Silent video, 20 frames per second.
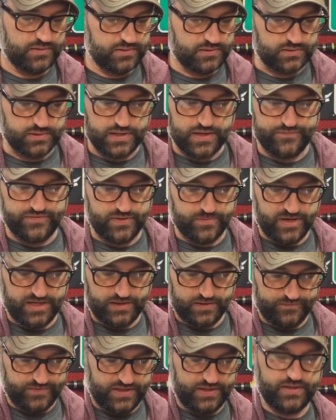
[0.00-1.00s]
love them. I
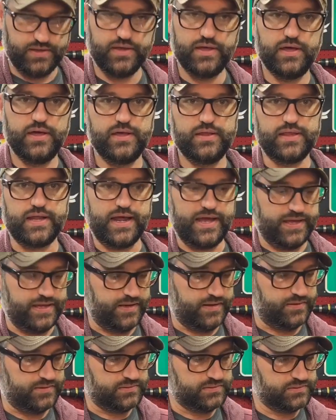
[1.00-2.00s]
love the that I
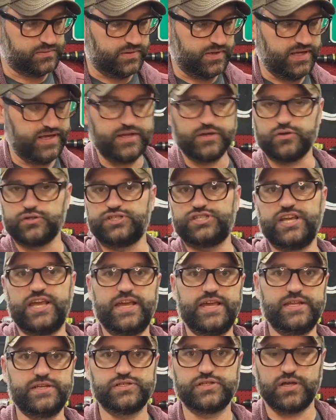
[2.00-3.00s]
can sort of
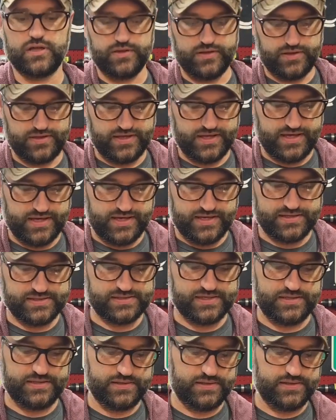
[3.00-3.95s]
interchange all the things.